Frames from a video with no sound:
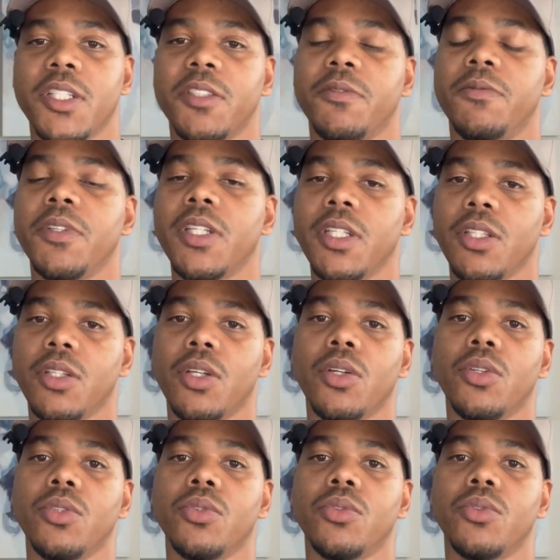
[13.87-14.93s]
this
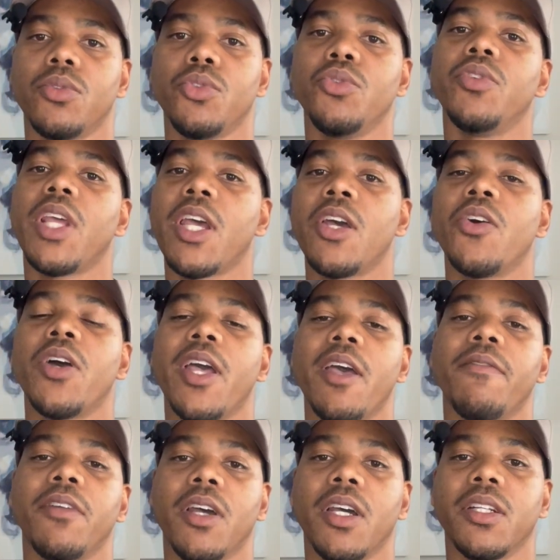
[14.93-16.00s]
video, you now
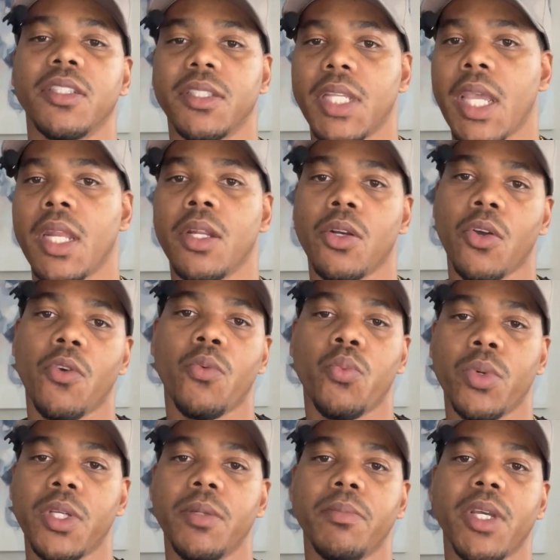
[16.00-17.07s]
have an understanding of
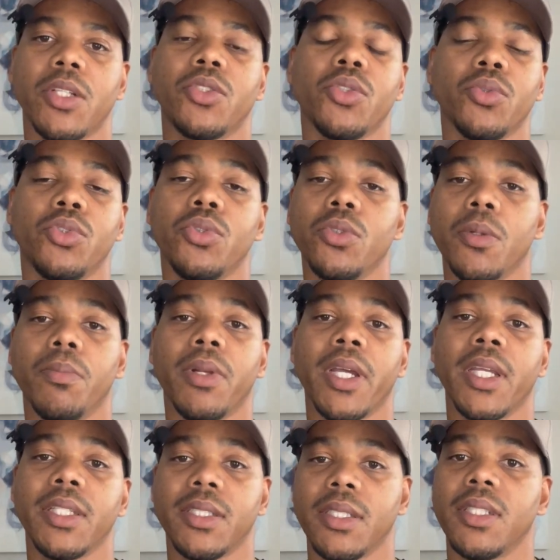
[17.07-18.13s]
what Metro 2
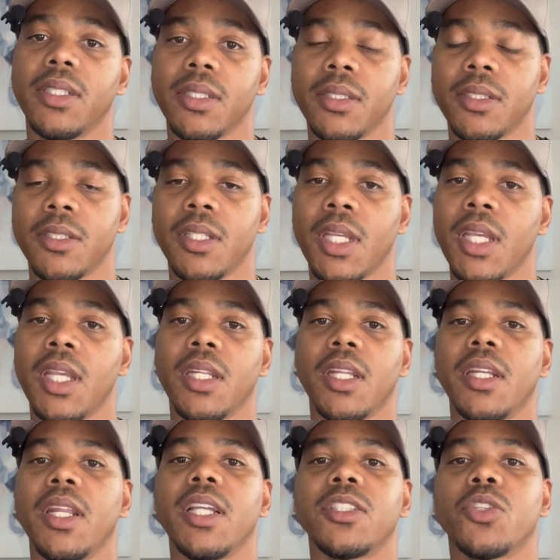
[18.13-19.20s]
compliance is.
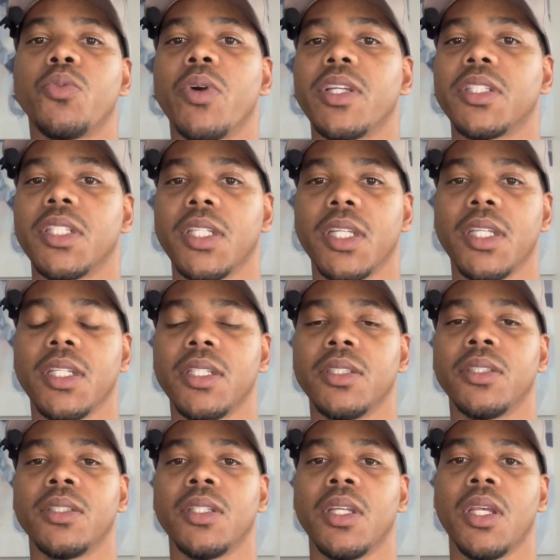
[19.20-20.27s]
The next question
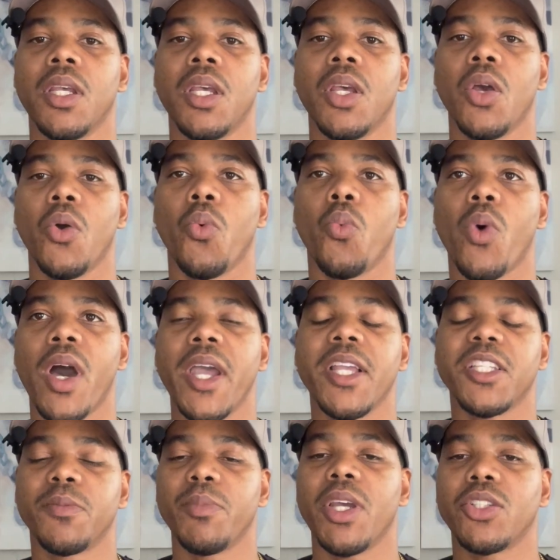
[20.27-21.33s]
is, why
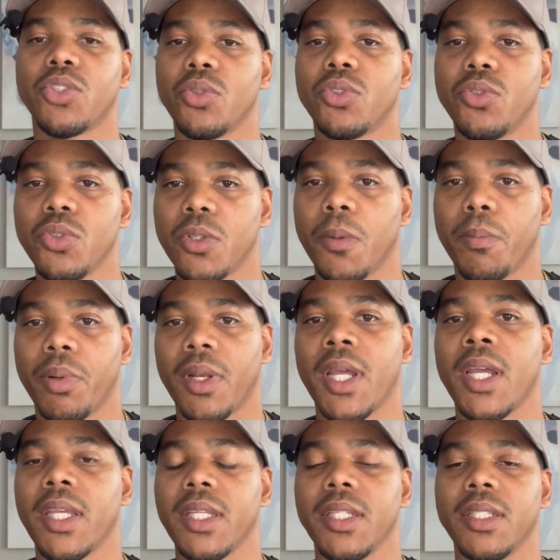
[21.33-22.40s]
is Metro 2
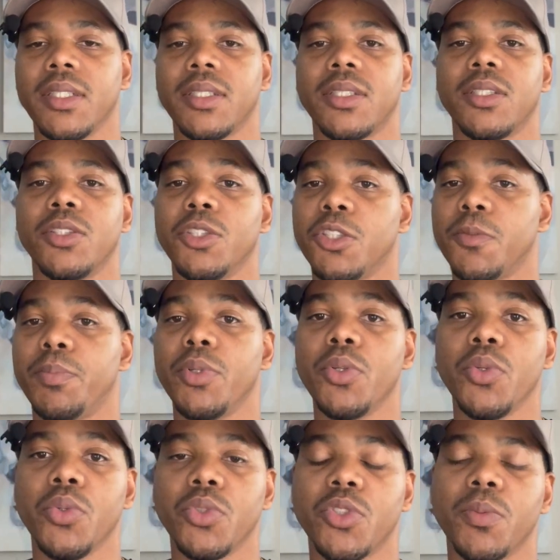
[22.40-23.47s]
compliance
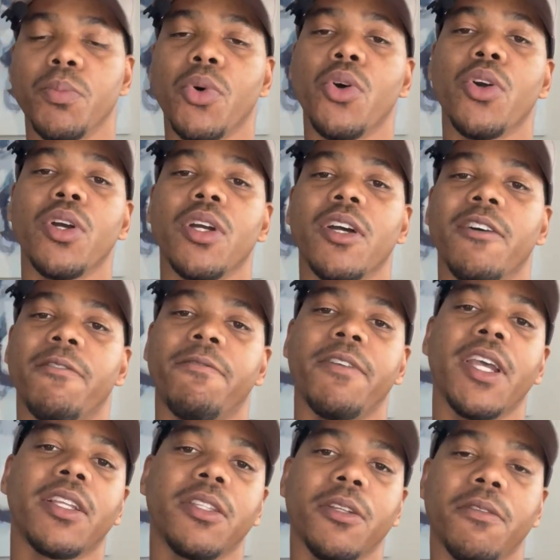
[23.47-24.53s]
disputes more
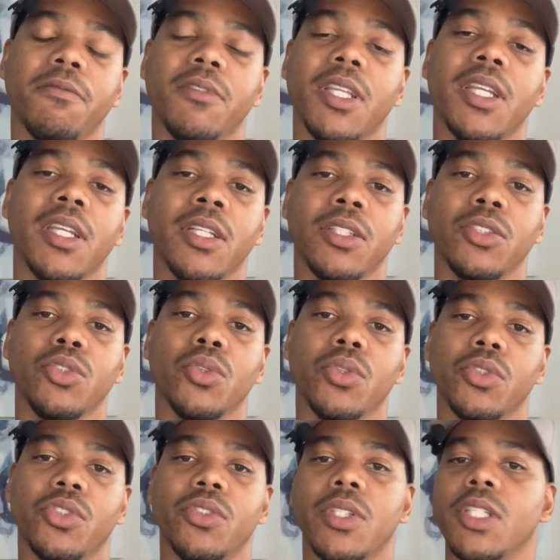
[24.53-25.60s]
effective than
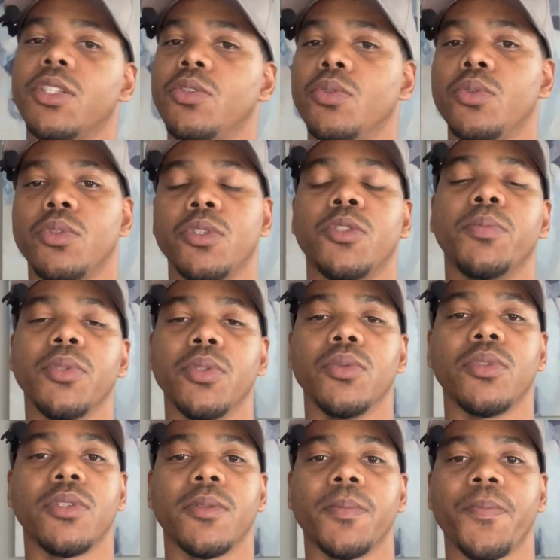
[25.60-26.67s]
your traditional
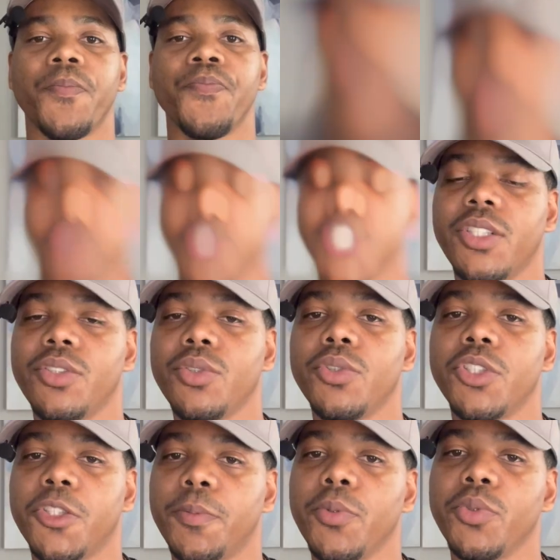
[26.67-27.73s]
disputes?
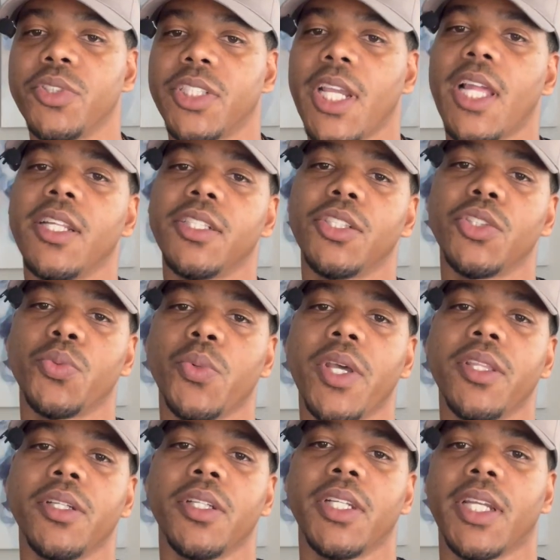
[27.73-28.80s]
Traditional disputes challenges
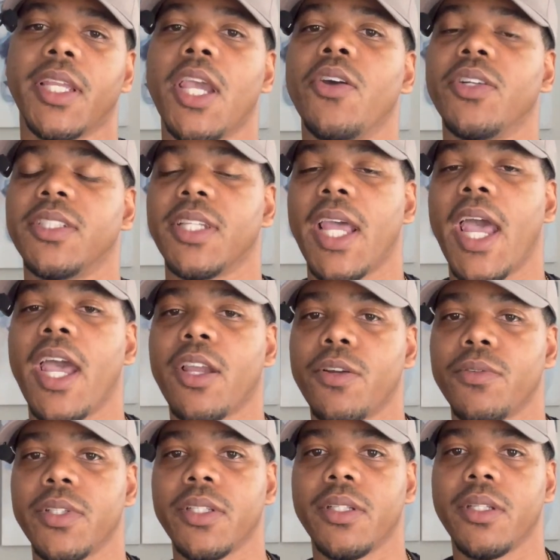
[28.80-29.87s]
whether an account is
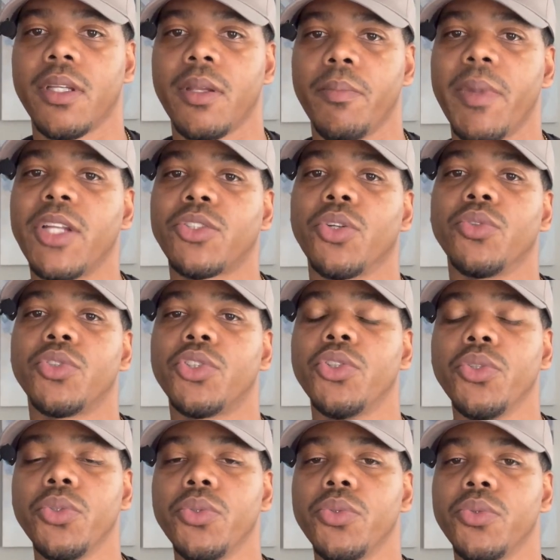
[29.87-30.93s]
accurate. Metro
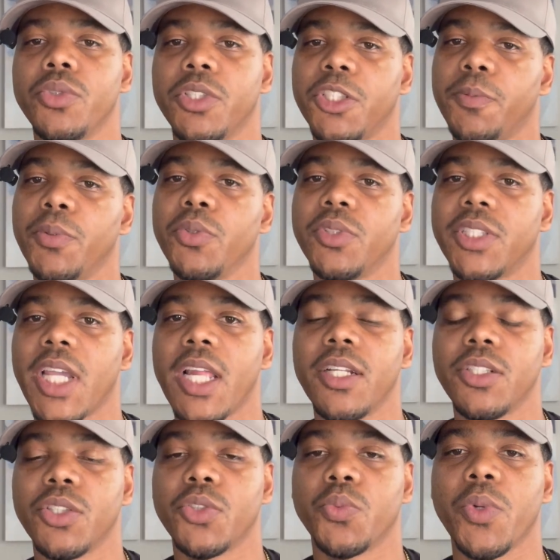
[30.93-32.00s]
2 disputes
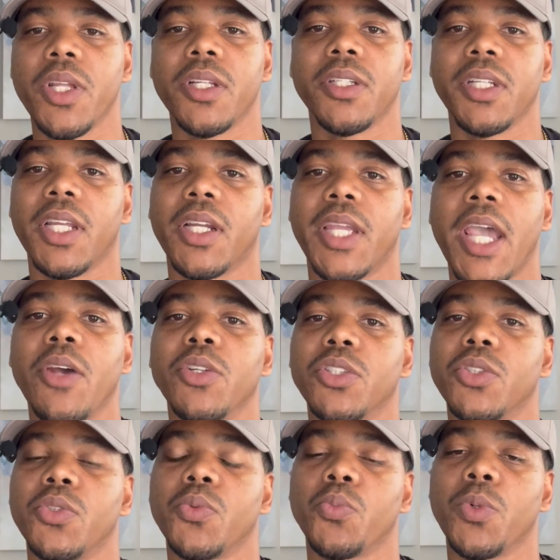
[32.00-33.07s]
challenges whether an account
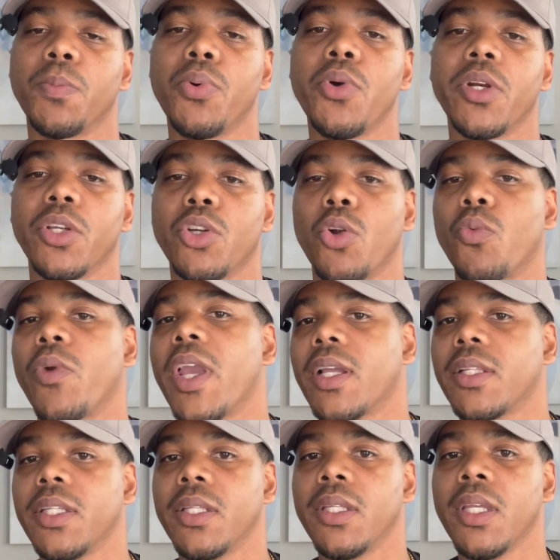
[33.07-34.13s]
is reporting
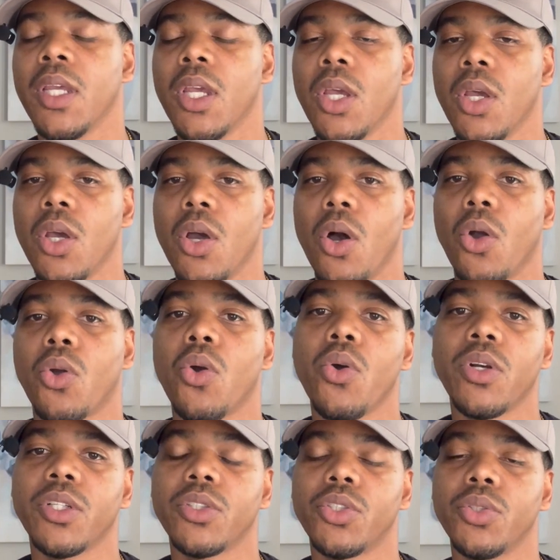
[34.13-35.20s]
correctly
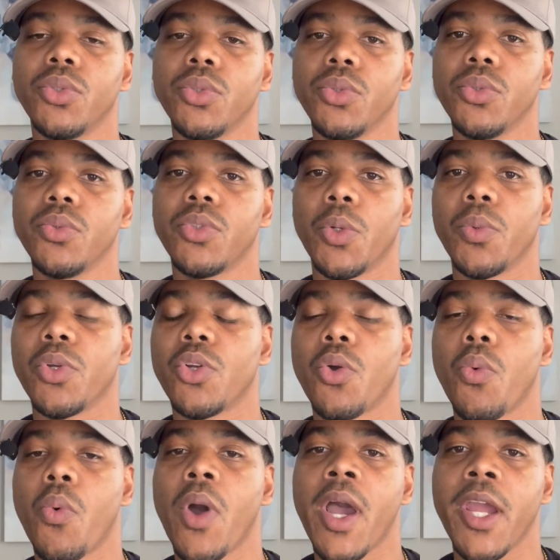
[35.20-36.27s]
according to the
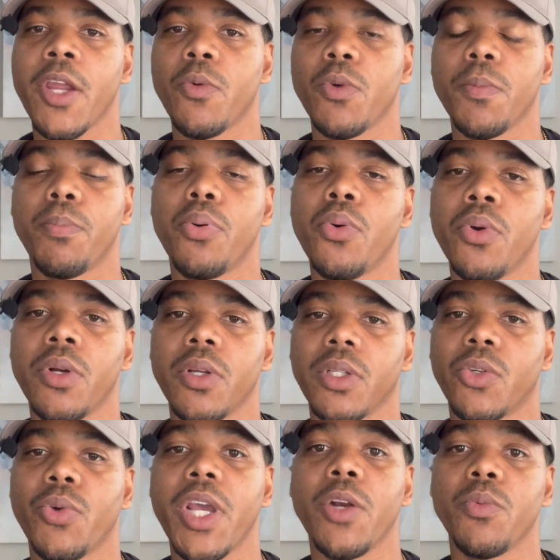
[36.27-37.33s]
required
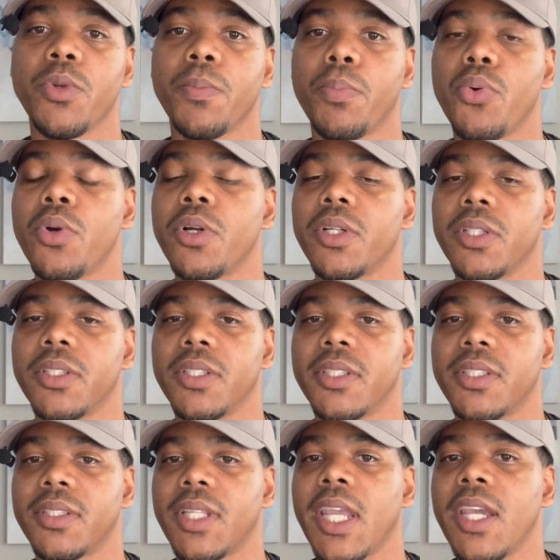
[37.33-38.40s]
credit report
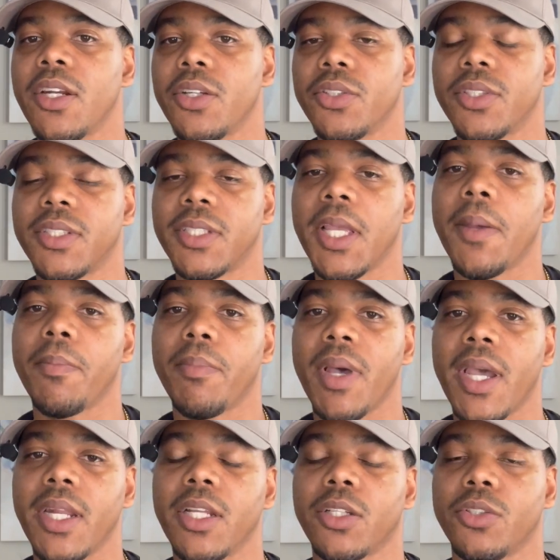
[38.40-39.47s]
standards set
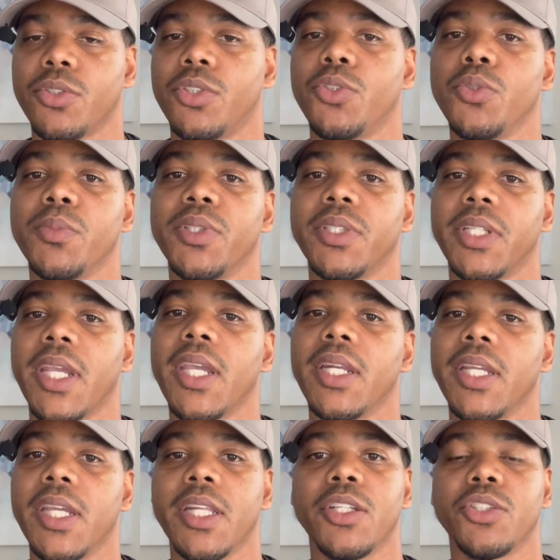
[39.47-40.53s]
by the Consumer
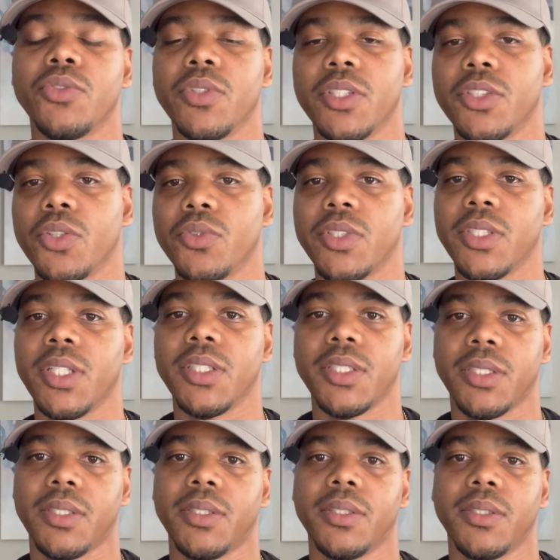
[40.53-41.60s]
Data Industry
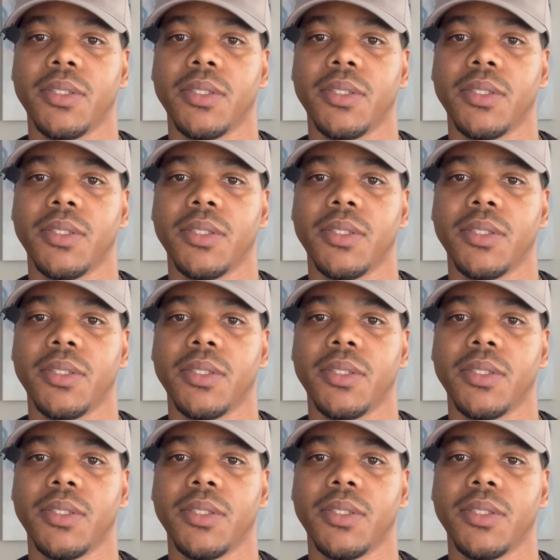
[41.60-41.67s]
Association.